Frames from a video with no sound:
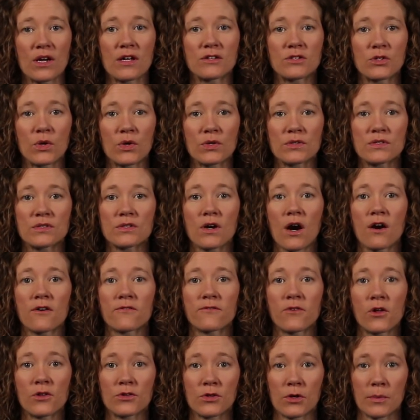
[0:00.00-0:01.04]
adults are
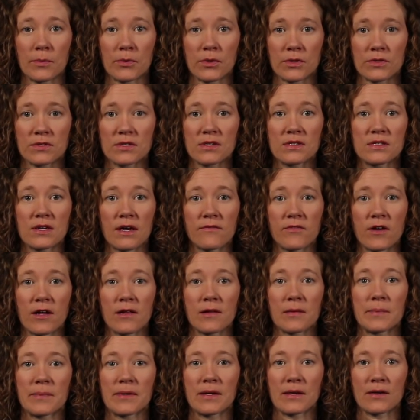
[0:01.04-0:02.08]
vulnerable to
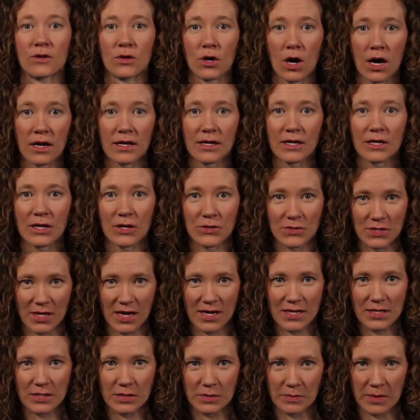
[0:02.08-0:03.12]
developing chronic
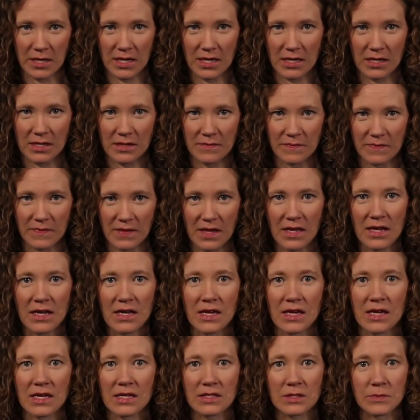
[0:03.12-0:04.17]
otitis media,
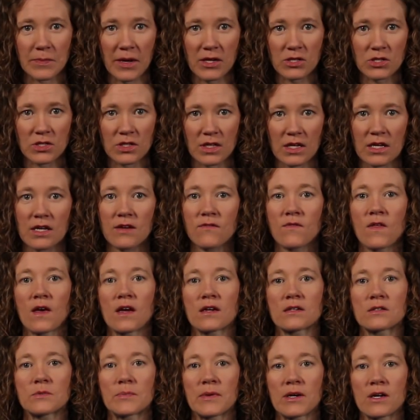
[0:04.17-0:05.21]
especially if they
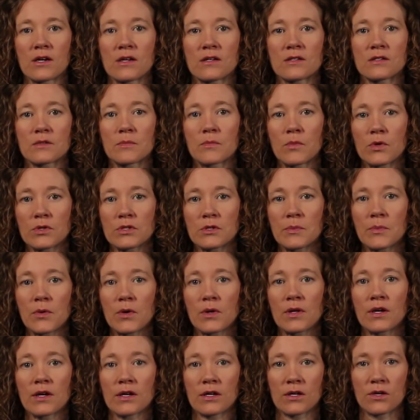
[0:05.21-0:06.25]
experienced multiple
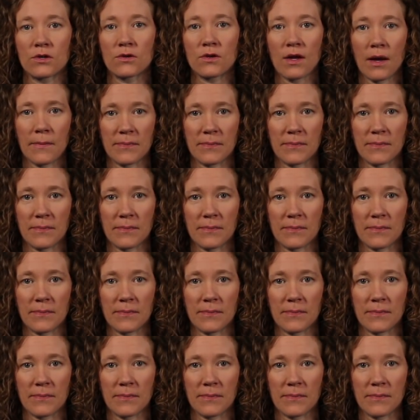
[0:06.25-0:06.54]
acute